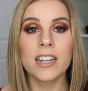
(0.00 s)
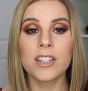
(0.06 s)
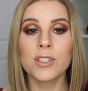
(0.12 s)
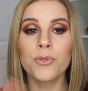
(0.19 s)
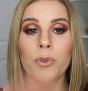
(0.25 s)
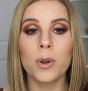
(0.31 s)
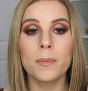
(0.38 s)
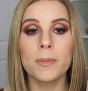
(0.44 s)
It
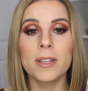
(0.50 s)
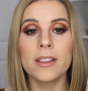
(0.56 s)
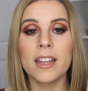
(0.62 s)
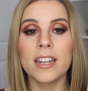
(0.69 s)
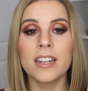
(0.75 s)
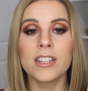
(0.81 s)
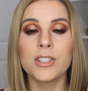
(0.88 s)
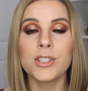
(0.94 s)
is
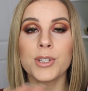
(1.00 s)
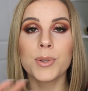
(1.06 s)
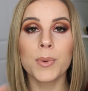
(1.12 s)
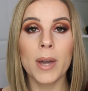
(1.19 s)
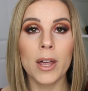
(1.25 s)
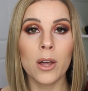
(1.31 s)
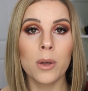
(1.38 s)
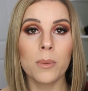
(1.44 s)
formulated
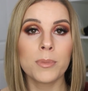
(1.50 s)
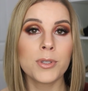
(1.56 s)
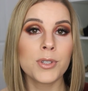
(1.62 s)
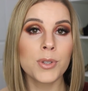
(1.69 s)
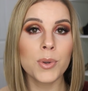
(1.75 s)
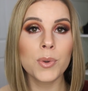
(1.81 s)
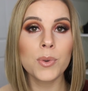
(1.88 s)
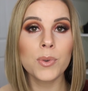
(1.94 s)
to help
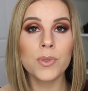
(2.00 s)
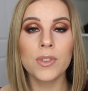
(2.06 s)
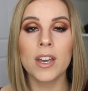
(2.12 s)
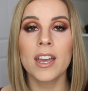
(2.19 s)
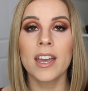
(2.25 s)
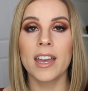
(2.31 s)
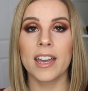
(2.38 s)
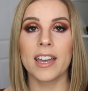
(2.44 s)

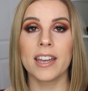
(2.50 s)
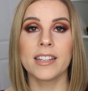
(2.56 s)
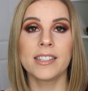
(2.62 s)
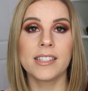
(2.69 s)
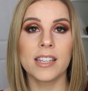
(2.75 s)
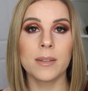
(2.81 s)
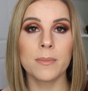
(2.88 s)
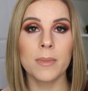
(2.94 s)
soothe
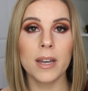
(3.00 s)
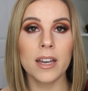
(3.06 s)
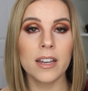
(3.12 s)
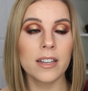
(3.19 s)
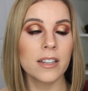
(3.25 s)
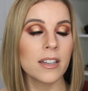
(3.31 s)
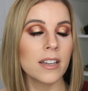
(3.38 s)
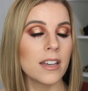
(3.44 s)

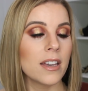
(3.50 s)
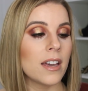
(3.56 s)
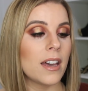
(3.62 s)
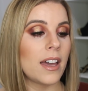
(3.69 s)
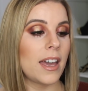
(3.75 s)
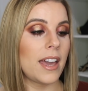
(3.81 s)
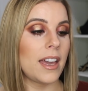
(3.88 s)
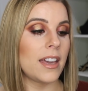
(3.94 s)
eczema
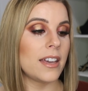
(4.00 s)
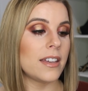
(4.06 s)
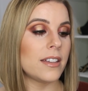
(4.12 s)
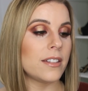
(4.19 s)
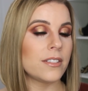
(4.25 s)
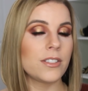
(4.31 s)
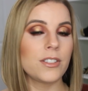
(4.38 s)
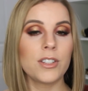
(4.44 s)

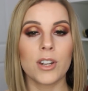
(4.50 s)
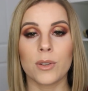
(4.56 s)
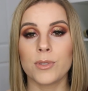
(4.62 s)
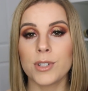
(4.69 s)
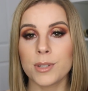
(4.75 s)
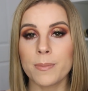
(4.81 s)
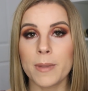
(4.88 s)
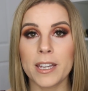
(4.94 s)
and you
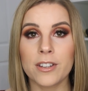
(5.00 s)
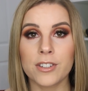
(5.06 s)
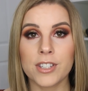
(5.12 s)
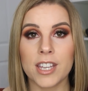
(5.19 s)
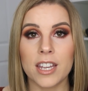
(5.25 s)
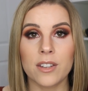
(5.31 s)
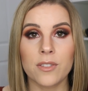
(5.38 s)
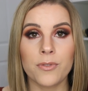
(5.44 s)
know just make your
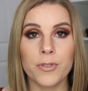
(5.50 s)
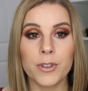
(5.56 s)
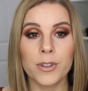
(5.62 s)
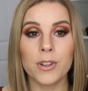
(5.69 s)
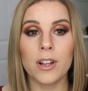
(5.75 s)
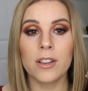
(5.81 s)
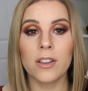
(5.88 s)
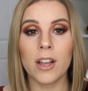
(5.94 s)
skin
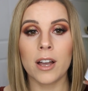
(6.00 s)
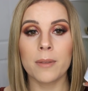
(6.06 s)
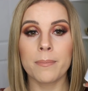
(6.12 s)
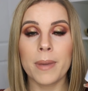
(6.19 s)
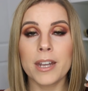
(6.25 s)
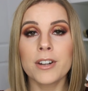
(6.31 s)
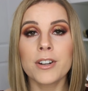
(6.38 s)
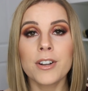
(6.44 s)
feel a
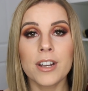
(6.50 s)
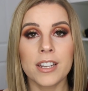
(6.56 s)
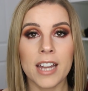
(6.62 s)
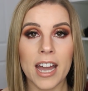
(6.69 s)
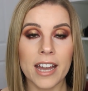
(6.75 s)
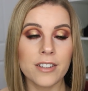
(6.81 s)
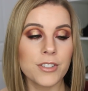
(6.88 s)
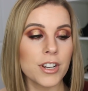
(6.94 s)
lot better and
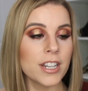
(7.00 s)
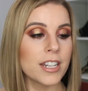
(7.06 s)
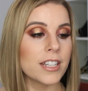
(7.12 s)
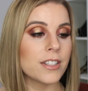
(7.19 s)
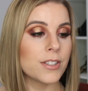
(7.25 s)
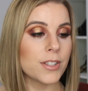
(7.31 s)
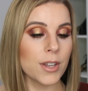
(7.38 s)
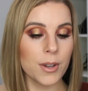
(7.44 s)

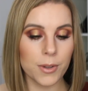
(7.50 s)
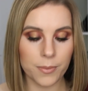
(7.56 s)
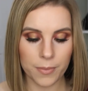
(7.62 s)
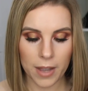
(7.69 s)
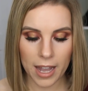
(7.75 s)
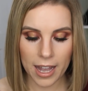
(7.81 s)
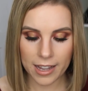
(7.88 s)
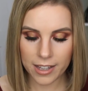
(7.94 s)
hydrated
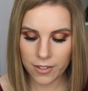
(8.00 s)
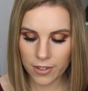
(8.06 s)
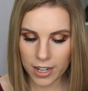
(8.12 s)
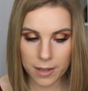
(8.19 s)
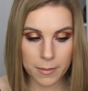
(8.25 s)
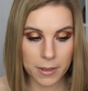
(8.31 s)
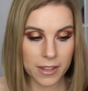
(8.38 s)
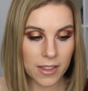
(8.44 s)
so highly
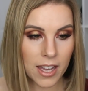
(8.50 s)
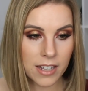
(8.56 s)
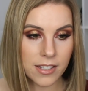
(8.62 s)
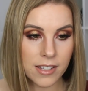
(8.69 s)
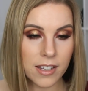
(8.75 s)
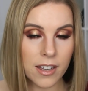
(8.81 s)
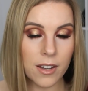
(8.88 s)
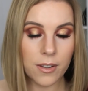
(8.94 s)
recommend
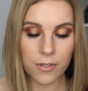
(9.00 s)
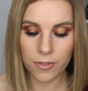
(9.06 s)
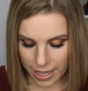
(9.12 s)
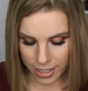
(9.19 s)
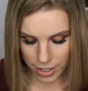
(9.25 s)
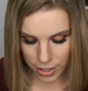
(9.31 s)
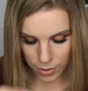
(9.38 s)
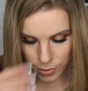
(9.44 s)
that stuff
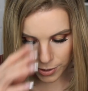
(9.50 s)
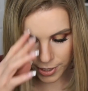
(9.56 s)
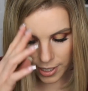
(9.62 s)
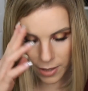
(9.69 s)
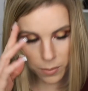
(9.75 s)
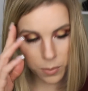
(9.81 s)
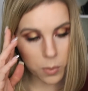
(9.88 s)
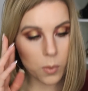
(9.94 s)
I
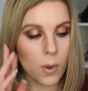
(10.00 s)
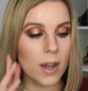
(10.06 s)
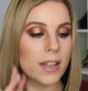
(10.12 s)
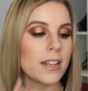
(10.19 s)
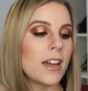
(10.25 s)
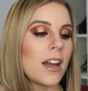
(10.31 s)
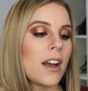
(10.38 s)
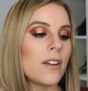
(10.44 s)
used up
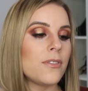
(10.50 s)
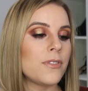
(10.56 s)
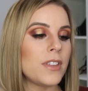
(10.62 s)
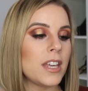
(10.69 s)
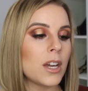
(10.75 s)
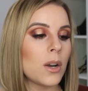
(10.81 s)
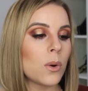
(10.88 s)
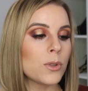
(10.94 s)
one
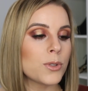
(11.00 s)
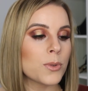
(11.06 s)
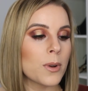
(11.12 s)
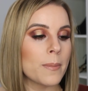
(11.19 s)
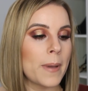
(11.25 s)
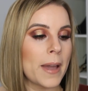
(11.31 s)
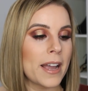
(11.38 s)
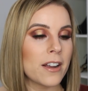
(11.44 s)
of the
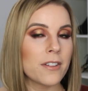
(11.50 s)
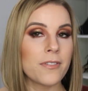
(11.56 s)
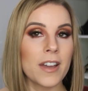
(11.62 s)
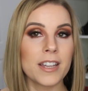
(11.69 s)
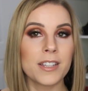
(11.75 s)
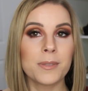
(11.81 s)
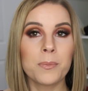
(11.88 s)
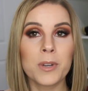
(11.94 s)
ultra repair
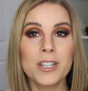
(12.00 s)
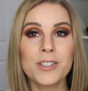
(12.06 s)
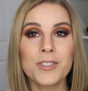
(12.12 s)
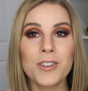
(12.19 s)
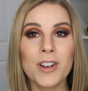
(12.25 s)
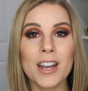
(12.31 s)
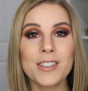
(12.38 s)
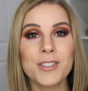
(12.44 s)
face
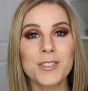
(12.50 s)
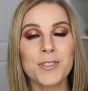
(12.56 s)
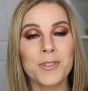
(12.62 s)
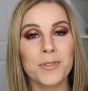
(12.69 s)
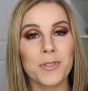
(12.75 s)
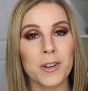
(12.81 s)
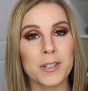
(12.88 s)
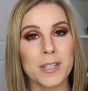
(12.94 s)
moisturizers
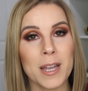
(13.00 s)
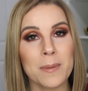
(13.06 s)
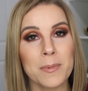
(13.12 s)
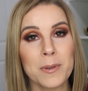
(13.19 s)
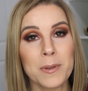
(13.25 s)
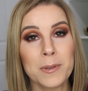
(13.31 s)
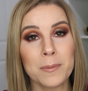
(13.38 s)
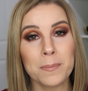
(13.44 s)
from First
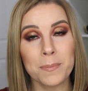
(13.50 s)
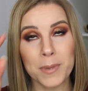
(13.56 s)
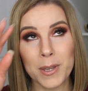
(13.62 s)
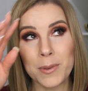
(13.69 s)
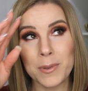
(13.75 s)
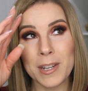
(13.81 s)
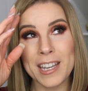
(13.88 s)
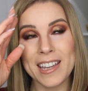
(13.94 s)
Aid
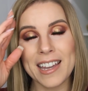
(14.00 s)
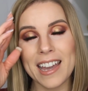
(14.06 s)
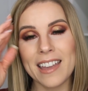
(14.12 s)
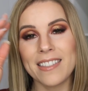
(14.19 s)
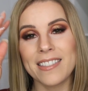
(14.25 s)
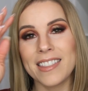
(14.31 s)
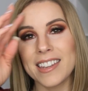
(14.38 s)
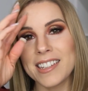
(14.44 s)
Beauty
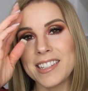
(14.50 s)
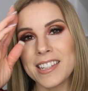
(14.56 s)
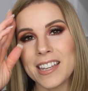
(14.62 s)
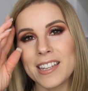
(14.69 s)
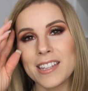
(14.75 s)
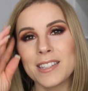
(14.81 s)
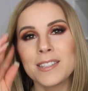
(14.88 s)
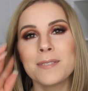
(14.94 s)
and this
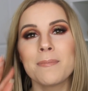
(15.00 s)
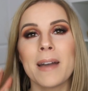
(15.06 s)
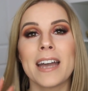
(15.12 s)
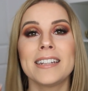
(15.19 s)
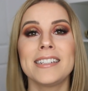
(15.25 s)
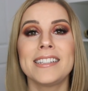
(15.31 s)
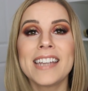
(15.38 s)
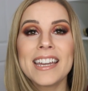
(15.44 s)
is
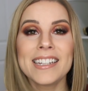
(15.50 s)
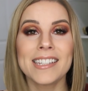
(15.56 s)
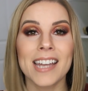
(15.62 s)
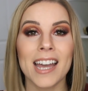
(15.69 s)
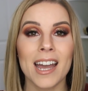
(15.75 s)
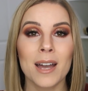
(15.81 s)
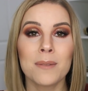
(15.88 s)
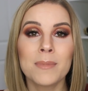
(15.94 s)
my
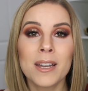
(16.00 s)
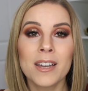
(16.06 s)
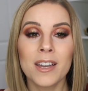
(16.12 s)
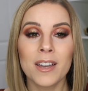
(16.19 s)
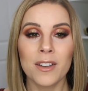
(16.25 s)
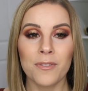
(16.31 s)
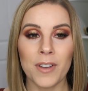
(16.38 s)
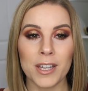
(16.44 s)
daytime
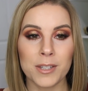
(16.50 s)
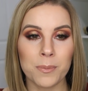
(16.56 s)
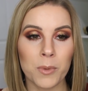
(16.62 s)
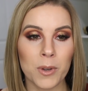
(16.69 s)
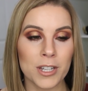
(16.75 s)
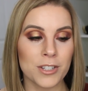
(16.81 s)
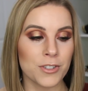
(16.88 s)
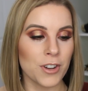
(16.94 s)
face
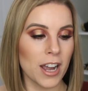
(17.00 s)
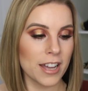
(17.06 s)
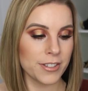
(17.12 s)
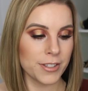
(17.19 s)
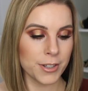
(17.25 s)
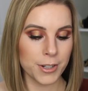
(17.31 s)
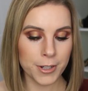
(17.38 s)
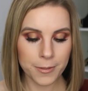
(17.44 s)

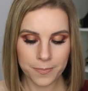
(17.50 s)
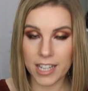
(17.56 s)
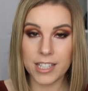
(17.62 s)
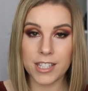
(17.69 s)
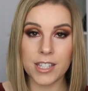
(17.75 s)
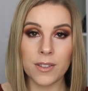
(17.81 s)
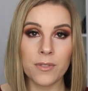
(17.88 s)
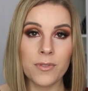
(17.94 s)
moisturizer
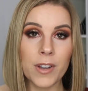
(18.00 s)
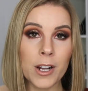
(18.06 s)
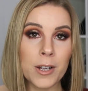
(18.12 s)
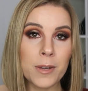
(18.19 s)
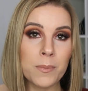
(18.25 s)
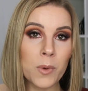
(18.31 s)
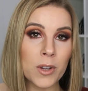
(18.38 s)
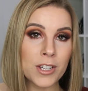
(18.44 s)
it's
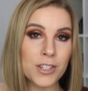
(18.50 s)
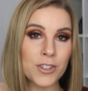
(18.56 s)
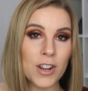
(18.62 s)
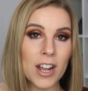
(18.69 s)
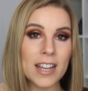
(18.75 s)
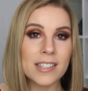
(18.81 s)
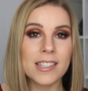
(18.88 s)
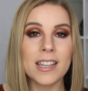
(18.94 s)
very
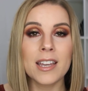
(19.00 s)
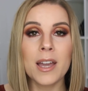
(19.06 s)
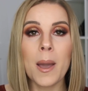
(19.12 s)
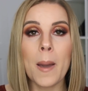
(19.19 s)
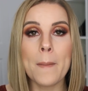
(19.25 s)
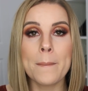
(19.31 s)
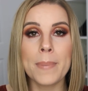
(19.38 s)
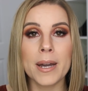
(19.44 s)

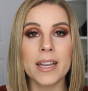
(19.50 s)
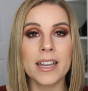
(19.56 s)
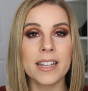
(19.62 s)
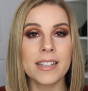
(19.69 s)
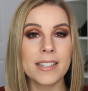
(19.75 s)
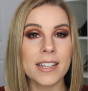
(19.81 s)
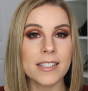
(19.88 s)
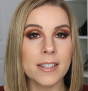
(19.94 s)
moisturizing but
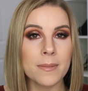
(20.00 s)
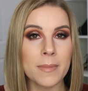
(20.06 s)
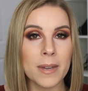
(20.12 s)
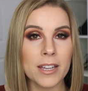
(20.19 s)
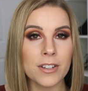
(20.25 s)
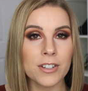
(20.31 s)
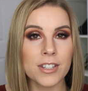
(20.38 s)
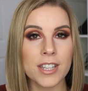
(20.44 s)
it doesn't
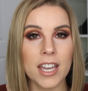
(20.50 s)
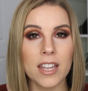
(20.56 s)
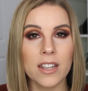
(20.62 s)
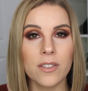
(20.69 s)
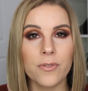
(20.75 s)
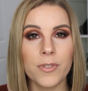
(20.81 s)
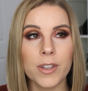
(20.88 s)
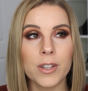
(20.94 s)
make your
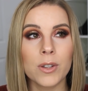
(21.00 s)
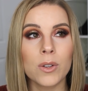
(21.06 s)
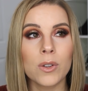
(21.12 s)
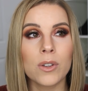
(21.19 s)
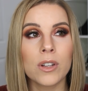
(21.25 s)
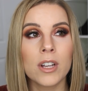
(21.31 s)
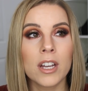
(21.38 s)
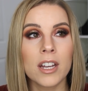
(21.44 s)
skin
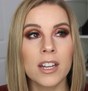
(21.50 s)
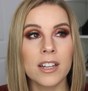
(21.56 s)
feel